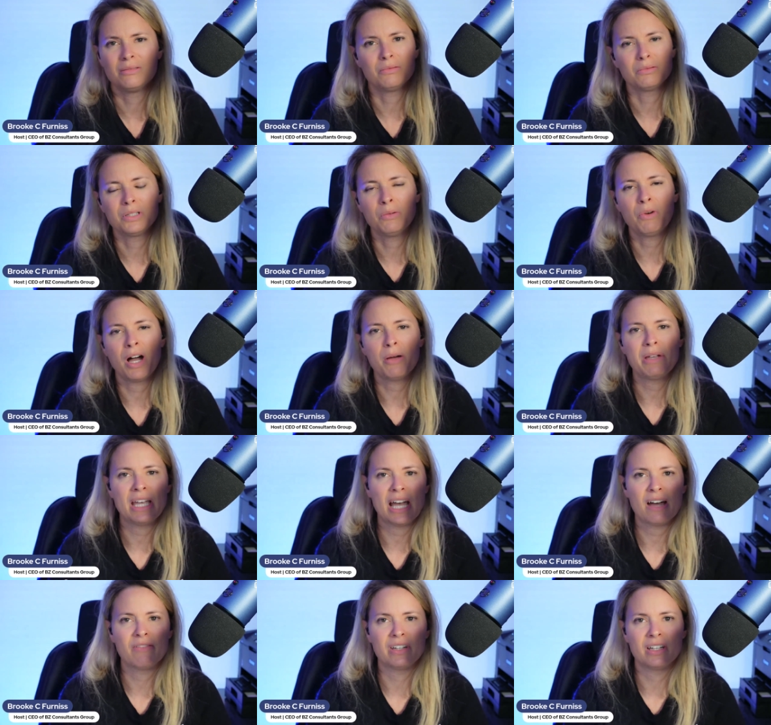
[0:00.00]
then why are we
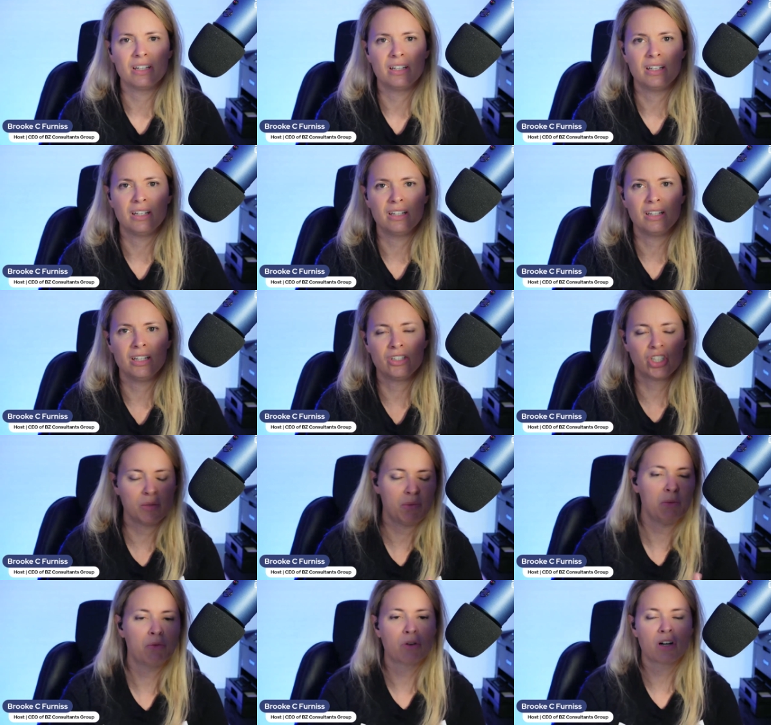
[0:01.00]
having it? It should
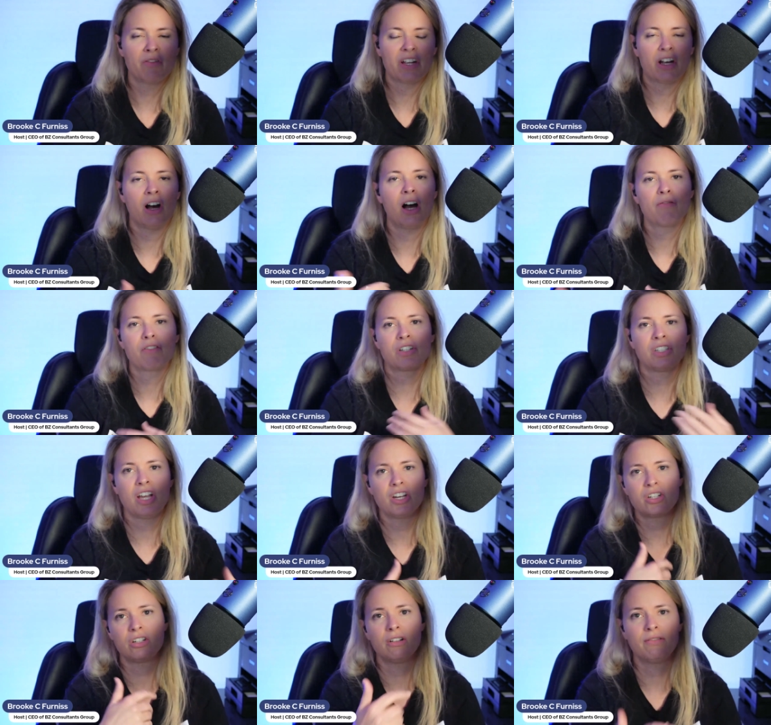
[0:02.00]
be more of a
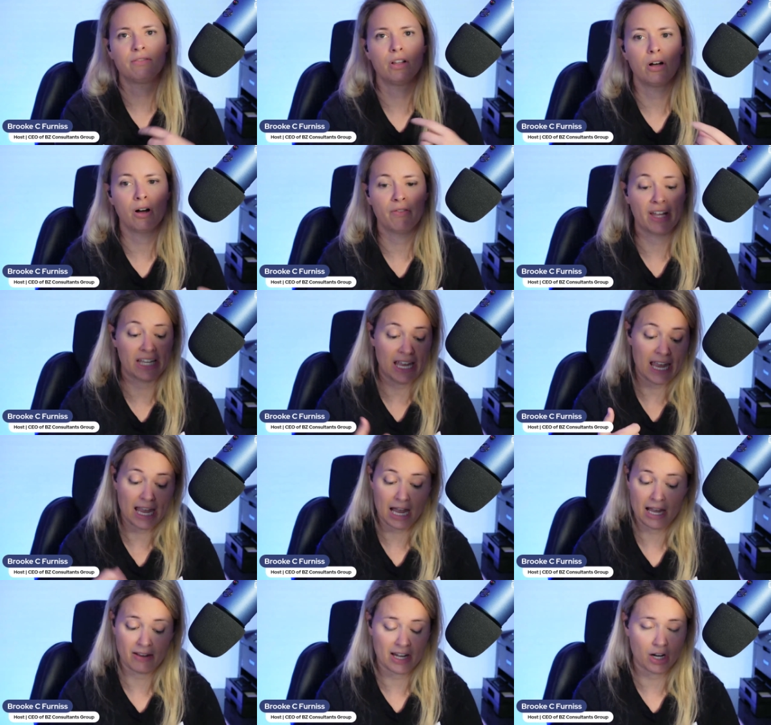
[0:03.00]
conversational flow of like, hey,
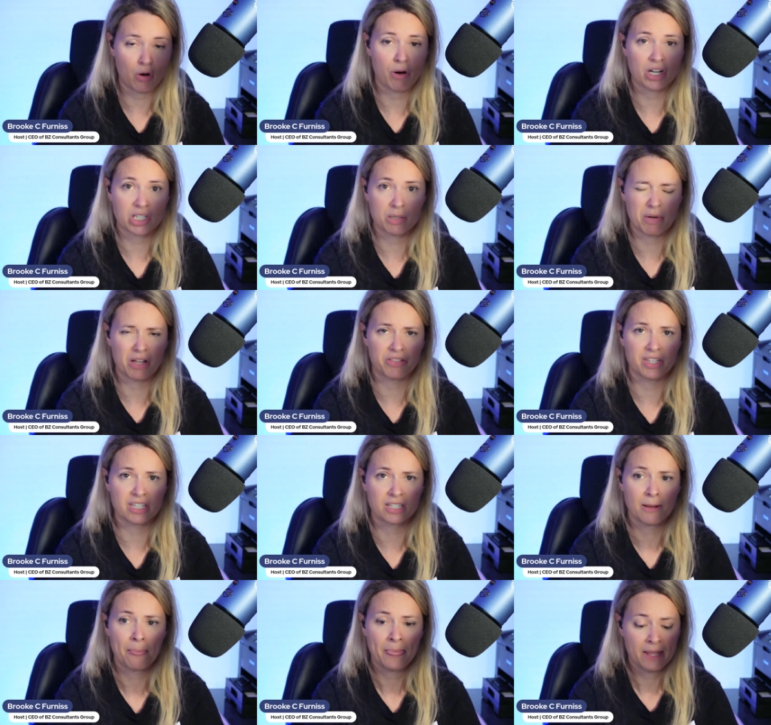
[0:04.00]
I got a question about
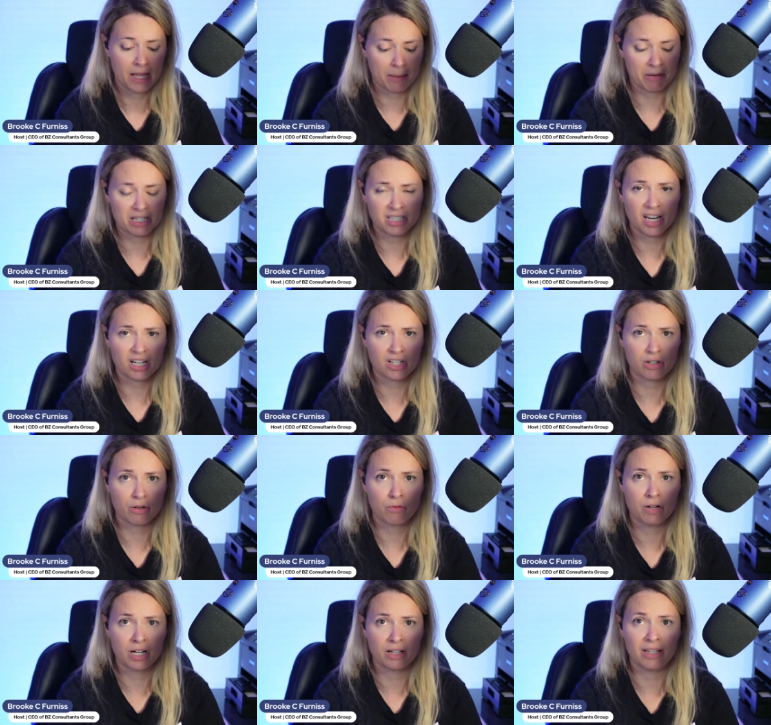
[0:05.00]
this. I'm going to text you
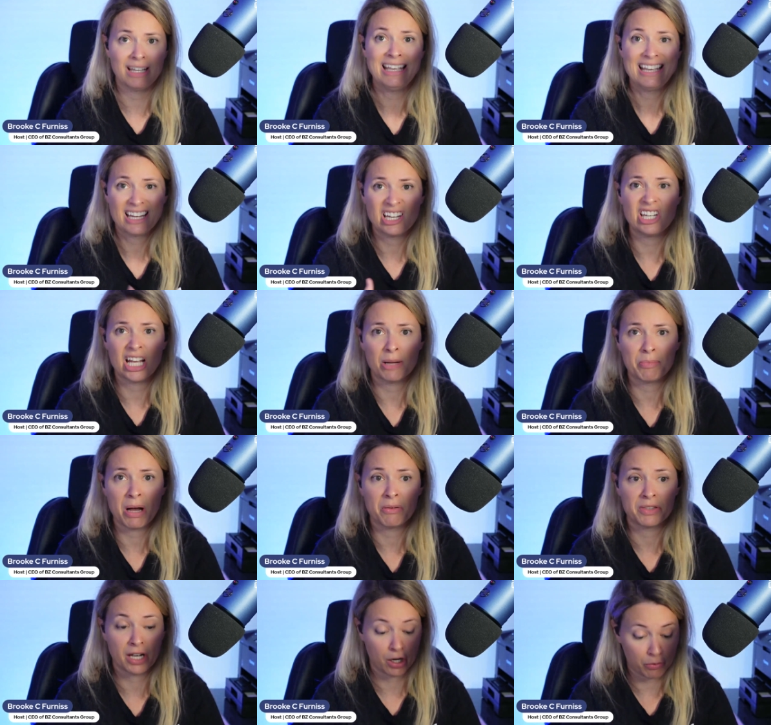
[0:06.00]
real quickly. Can you help out
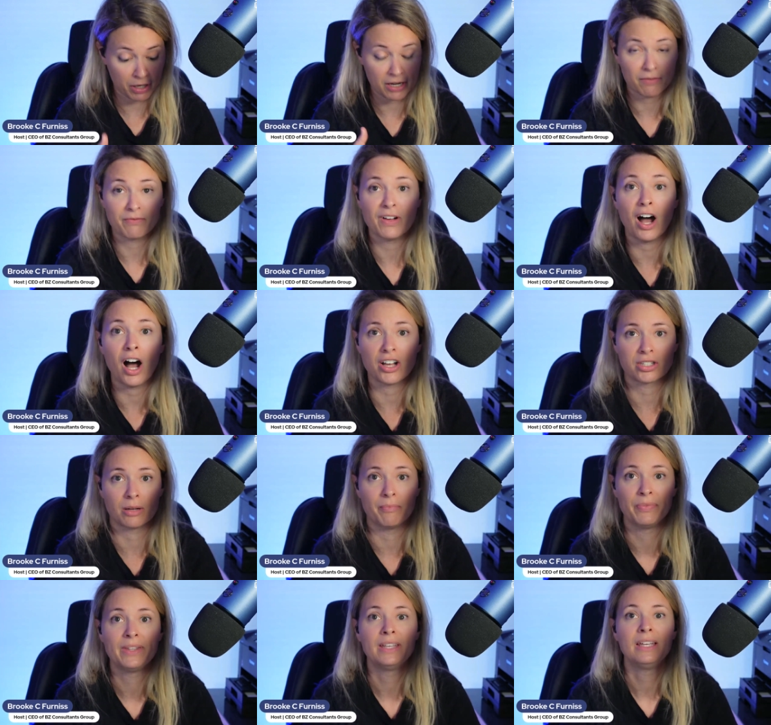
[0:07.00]
with that? Great. Awesome.
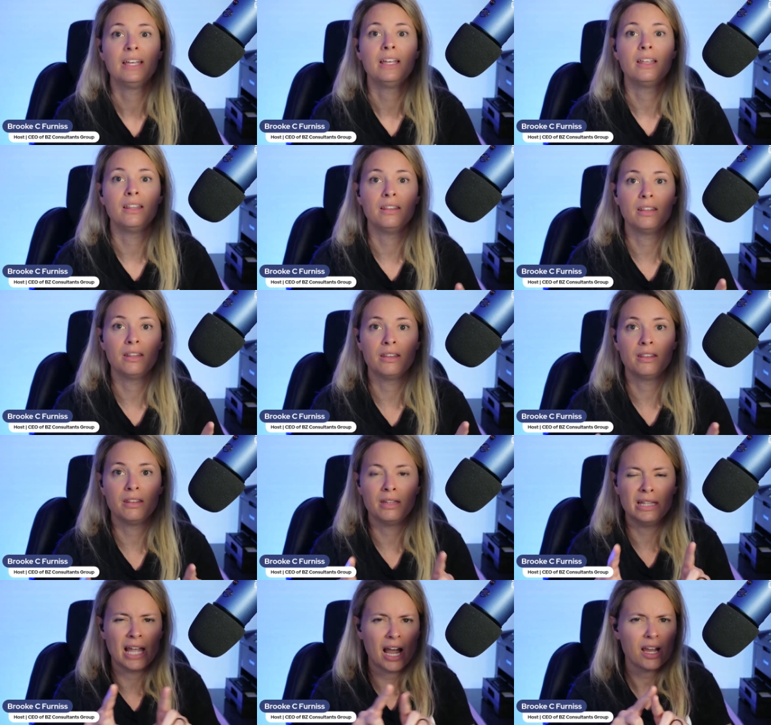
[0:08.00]

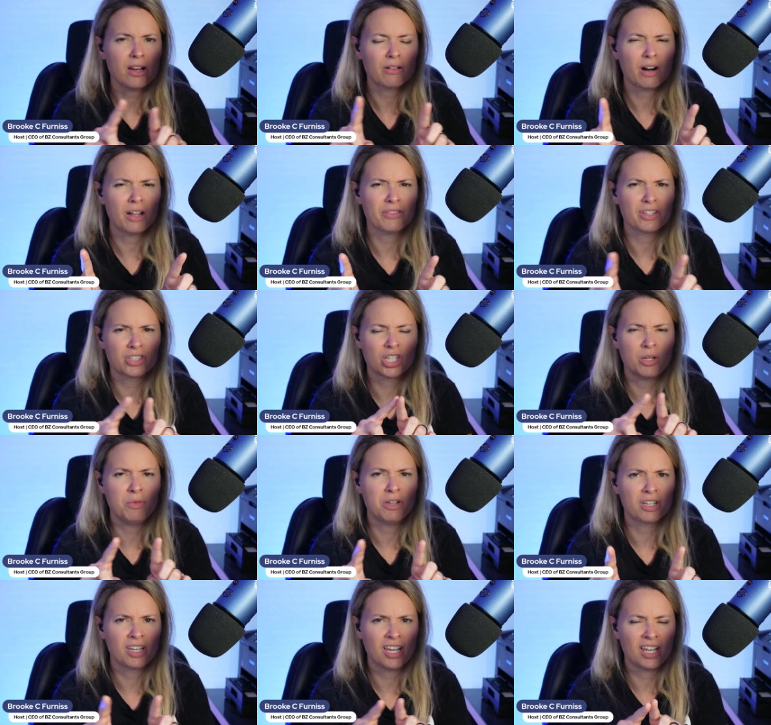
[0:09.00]
Now you're on this
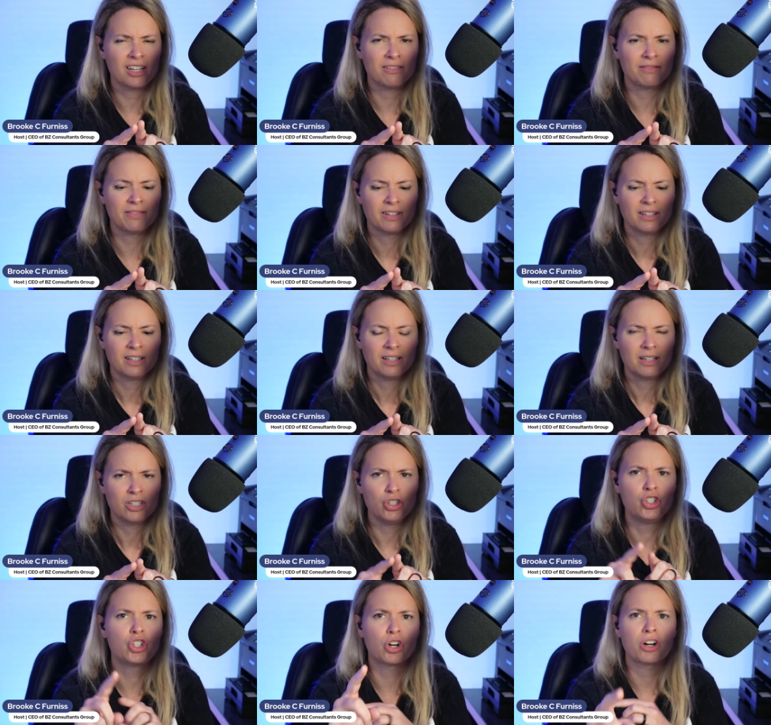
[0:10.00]
communicative
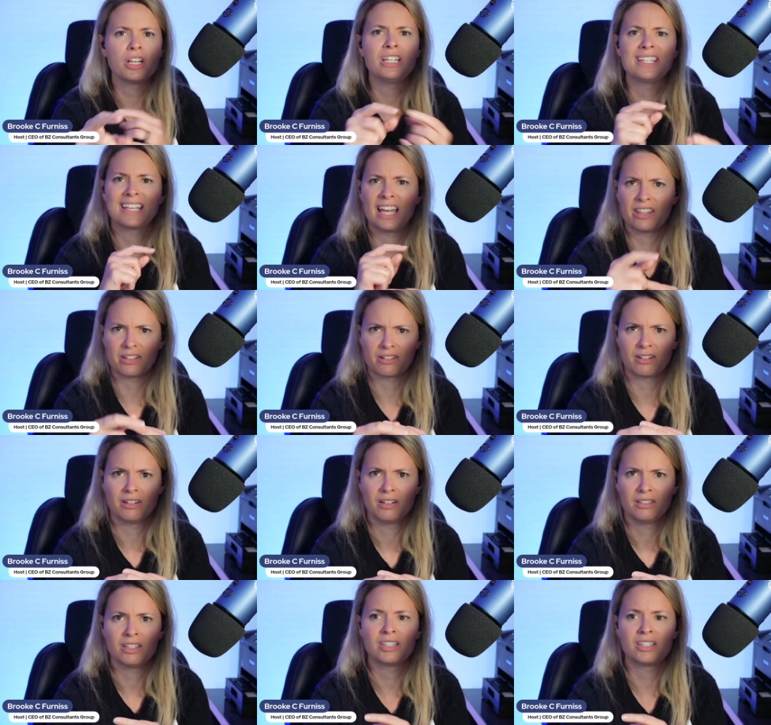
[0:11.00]
journey together to